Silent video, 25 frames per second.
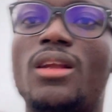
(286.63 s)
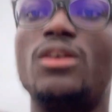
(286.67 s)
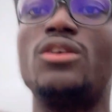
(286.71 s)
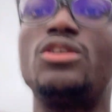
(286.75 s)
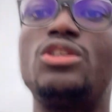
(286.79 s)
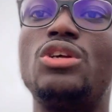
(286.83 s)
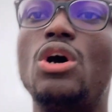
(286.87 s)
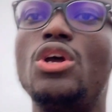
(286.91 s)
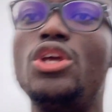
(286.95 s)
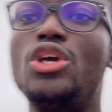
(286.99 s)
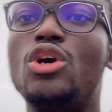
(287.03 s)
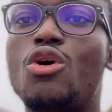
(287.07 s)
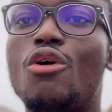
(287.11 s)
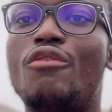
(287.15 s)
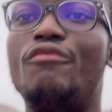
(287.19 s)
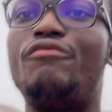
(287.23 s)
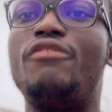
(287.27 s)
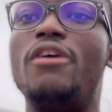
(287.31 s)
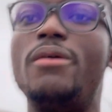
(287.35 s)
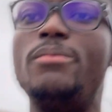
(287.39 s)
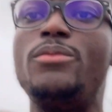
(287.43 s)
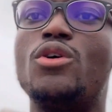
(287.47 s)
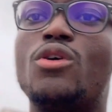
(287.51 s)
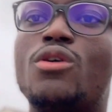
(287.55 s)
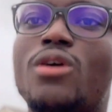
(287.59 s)
So you
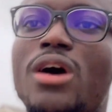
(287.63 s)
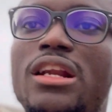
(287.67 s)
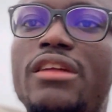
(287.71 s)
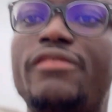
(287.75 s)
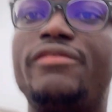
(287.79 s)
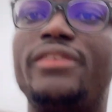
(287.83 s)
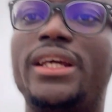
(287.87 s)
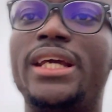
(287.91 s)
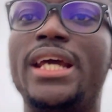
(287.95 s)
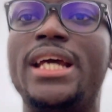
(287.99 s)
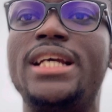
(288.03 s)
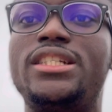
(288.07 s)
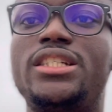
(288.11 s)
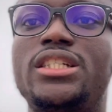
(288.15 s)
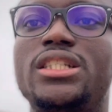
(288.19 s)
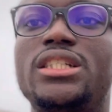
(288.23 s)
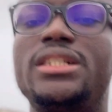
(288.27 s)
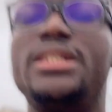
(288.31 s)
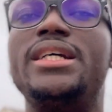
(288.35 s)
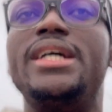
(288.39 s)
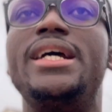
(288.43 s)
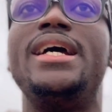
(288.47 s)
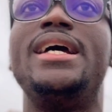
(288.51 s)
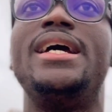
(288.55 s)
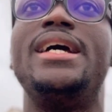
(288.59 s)
confirm your
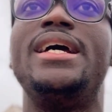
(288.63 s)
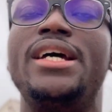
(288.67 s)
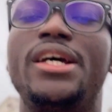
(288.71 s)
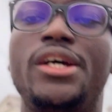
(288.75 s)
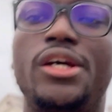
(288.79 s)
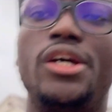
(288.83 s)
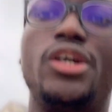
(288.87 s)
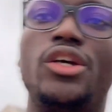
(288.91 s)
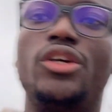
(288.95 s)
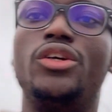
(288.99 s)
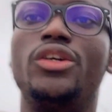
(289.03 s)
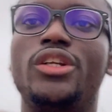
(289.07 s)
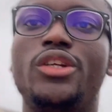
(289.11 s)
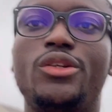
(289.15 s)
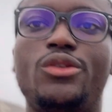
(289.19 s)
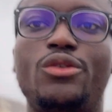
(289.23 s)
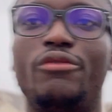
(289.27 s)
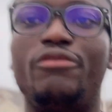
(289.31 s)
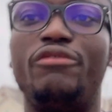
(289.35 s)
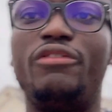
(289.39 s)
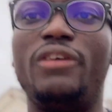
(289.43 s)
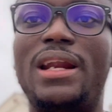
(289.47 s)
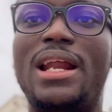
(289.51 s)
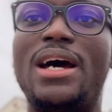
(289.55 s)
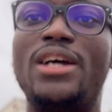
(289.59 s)
qualification. You need to
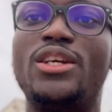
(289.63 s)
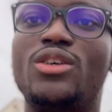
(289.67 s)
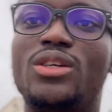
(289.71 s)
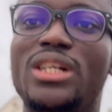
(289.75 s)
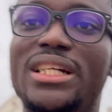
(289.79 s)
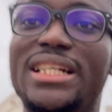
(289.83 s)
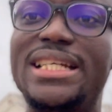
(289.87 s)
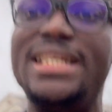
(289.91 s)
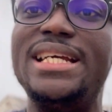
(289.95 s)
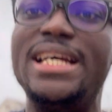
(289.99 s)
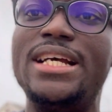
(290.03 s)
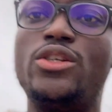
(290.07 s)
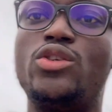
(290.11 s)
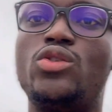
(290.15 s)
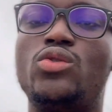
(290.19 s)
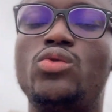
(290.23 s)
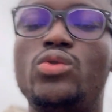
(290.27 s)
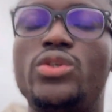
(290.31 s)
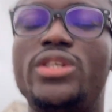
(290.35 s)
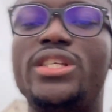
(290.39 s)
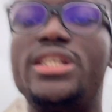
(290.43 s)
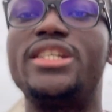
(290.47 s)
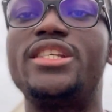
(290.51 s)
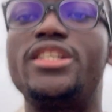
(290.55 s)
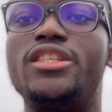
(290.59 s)
fill out your
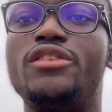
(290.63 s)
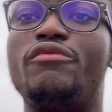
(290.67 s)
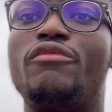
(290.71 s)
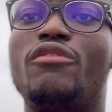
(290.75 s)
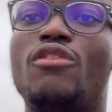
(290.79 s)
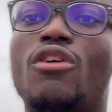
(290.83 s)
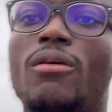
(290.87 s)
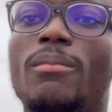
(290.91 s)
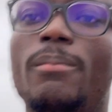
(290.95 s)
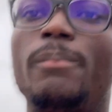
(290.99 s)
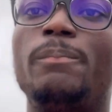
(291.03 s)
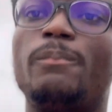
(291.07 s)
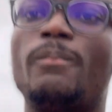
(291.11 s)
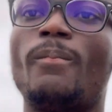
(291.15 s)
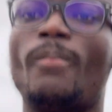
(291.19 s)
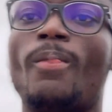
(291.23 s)
DS260 form.